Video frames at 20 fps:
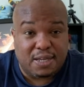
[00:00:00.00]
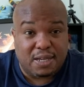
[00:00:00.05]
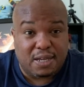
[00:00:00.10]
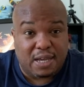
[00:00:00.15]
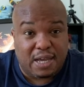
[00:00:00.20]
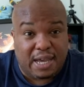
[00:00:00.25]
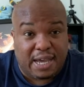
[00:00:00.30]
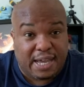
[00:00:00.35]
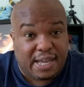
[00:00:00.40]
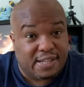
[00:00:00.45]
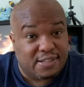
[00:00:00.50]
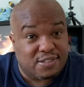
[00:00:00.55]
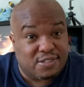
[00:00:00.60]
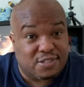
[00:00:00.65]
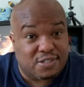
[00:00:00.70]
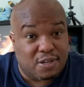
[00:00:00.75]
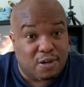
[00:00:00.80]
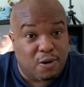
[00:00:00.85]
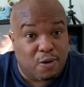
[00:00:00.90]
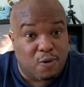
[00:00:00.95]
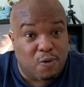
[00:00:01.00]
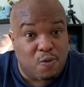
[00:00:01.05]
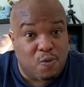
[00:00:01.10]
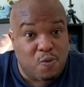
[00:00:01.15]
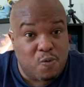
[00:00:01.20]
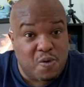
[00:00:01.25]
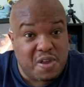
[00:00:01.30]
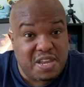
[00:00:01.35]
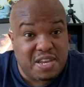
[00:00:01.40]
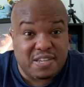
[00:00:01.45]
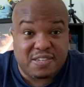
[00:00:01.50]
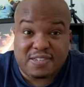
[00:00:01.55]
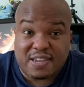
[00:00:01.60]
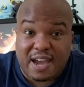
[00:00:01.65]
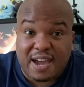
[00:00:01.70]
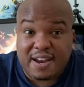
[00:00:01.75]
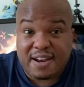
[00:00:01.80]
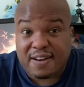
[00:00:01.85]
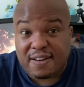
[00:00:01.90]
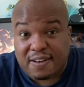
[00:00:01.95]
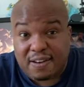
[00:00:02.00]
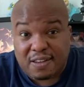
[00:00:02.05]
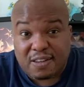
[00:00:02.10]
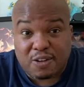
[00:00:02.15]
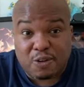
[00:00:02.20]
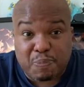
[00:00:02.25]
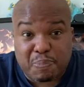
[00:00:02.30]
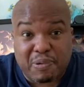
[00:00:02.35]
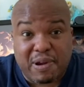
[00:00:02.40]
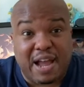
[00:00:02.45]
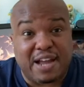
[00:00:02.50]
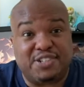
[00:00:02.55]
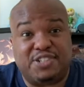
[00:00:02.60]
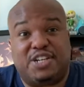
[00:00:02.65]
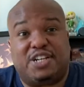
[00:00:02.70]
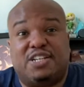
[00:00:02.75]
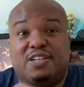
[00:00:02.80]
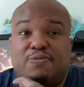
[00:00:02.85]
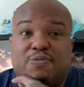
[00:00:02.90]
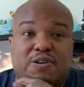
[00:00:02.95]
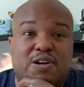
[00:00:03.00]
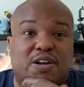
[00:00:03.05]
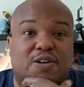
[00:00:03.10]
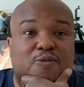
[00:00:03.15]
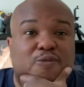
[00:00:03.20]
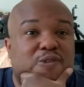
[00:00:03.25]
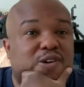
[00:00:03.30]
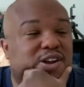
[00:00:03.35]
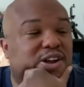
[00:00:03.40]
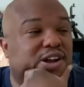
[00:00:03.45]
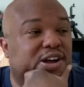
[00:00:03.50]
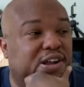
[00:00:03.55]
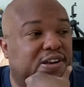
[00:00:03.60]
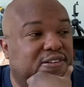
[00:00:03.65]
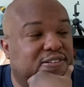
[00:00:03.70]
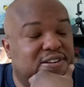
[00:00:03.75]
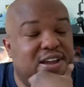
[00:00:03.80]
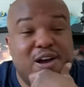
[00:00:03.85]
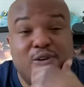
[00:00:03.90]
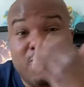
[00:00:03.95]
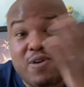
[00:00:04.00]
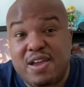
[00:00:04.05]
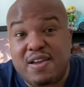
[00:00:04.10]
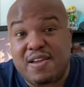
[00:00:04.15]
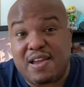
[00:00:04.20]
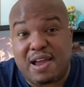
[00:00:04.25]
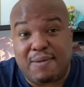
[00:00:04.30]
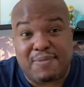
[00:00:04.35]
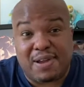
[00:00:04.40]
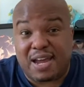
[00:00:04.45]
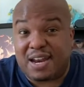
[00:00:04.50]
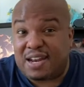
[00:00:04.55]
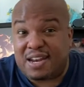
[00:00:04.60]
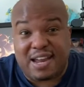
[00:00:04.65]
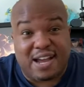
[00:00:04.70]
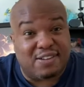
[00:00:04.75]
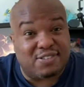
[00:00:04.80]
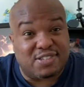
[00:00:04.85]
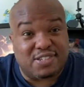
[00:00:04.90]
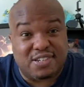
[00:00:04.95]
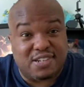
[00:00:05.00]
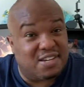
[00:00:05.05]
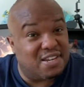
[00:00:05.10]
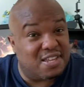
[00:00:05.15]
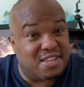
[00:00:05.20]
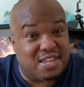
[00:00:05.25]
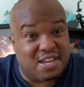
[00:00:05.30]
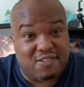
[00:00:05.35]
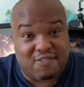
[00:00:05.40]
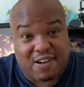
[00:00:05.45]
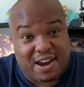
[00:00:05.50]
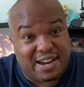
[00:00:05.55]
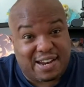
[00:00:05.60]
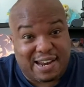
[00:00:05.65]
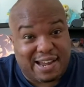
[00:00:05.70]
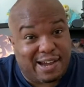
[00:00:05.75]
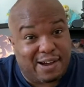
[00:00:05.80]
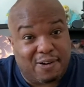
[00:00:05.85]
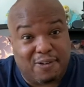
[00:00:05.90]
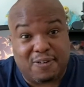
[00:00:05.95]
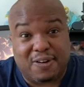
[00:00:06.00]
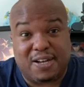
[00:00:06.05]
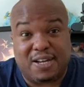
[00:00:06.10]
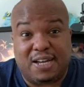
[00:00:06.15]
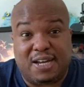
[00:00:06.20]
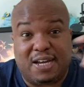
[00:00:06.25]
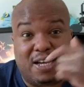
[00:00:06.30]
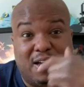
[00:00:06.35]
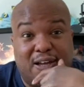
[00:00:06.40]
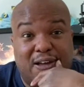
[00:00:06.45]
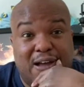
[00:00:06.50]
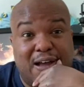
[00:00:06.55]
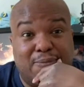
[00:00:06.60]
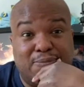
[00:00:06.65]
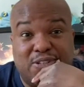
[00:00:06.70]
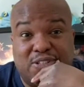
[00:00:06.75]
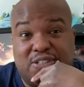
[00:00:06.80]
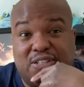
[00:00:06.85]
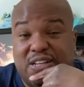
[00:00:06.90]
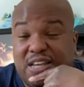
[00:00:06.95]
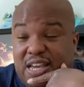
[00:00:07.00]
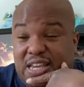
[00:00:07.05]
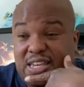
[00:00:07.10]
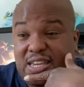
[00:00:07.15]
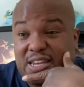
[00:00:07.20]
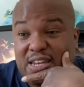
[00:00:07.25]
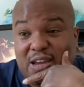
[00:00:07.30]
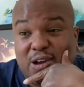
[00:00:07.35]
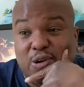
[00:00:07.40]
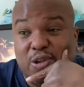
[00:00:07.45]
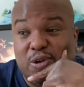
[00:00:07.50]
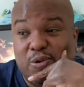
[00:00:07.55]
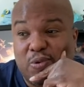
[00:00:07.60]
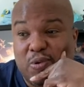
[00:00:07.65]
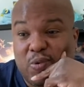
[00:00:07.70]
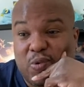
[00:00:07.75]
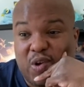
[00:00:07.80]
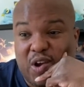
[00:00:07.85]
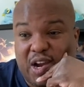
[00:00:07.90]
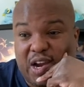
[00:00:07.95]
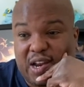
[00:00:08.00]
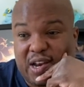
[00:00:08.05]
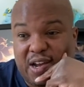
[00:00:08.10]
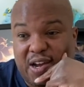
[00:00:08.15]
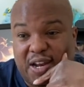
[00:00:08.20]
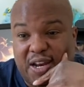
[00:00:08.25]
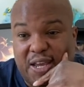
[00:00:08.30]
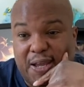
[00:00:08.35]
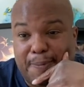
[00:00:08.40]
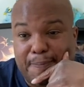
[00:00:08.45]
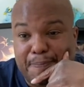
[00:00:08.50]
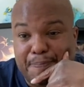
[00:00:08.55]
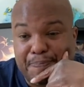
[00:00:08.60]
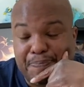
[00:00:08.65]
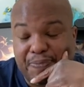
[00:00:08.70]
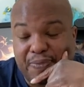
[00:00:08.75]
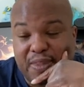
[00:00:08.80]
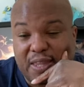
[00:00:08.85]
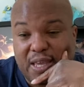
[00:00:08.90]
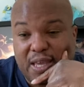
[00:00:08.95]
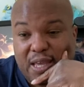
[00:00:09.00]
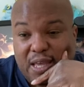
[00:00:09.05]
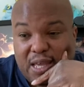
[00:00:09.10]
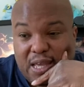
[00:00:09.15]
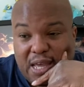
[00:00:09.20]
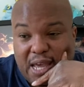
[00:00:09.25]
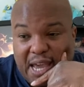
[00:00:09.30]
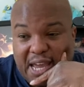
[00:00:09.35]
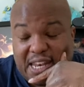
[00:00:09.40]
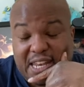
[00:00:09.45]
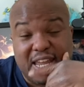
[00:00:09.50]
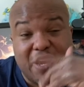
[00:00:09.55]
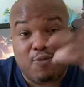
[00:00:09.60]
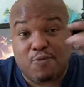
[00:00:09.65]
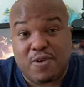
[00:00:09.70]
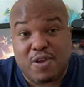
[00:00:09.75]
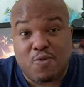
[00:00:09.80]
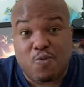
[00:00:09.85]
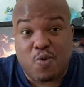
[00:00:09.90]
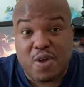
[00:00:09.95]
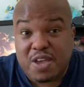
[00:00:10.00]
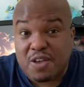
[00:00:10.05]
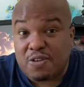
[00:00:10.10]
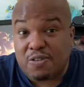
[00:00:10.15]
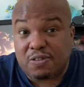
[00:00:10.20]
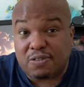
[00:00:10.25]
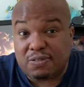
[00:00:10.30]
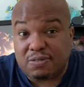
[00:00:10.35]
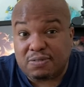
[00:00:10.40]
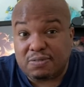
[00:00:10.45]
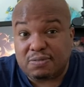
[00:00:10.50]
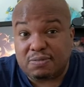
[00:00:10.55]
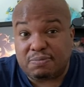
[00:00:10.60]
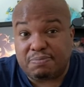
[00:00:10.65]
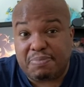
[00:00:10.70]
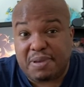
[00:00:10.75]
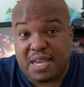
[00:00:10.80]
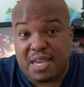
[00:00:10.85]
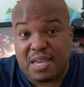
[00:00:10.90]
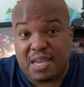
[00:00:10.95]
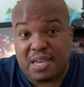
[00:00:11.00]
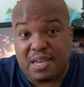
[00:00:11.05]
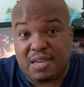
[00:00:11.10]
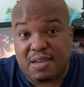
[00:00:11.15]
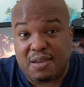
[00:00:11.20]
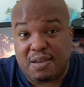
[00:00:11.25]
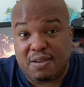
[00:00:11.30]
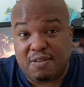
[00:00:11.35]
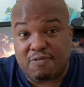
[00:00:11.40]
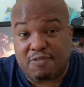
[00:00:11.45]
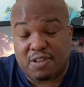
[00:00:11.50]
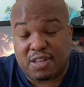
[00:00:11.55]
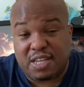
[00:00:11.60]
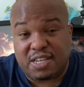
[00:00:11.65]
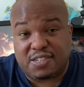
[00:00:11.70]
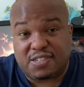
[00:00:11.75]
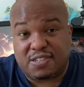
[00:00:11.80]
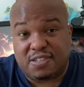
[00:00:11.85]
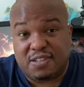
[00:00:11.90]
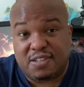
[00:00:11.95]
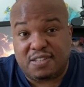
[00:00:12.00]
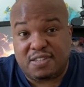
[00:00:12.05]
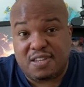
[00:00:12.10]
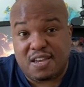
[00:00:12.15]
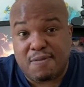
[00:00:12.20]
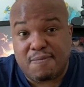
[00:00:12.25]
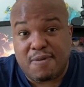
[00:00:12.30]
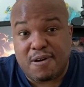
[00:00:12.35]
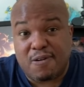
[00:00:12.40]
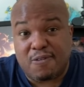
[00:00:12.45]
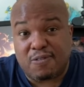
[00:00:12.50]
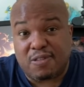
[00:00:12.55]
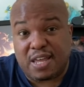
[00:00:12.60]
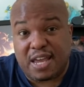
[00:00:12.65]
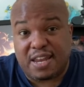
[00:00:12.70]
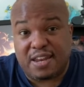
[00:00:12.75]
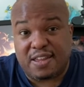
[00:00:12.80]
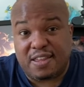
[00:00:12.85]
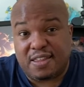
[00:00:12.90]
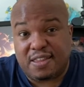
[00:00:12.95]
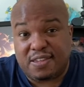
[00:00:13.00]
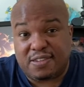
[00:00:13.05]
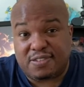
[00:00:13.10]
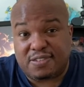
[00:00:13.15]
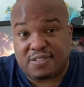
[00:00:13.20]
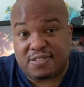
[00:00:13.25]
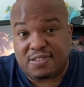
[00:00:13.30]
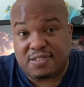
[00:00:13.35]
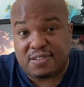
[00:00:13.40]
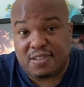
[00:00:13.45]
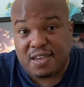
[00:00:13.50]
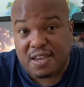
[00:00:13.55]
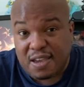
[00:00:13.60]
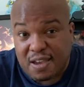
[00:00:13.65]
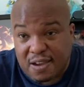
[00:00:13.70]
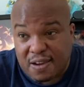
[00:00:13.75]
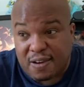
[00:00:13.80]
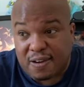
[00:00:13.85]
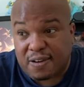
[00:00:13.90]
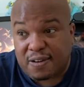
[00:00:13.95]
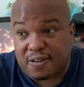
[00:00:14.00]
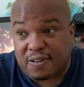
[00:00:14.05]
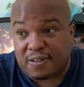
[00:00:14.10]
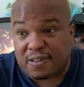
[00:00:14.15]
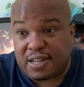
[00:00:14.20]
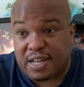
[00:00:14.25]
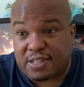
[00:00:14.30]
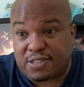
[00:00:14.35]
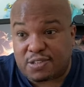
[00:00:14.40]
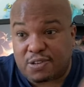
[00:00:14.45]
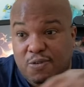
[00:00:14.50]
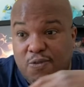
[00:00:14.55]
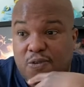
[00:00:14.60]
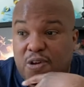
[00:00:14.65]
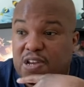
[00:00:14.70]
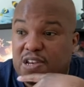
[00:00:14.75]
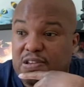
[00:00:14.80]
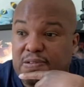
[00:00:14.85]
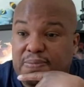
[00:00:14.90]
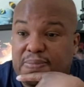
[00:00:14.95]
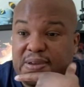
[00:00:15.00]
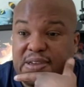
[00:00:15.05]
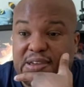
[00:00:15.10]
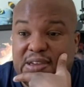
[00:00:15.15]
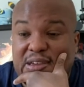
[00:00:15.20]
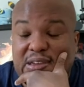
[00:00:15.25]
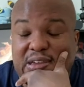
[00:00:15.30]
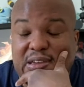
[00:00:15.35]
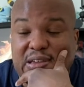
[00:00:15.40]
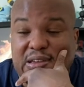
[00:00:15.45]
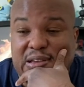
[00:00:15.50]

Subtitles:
And so we decided on a little project that we're going to work on. Now, I'm not announcing anything right now. I'm just letting you know that we're working on it. and that we will be releasing a demo later this year that's going to be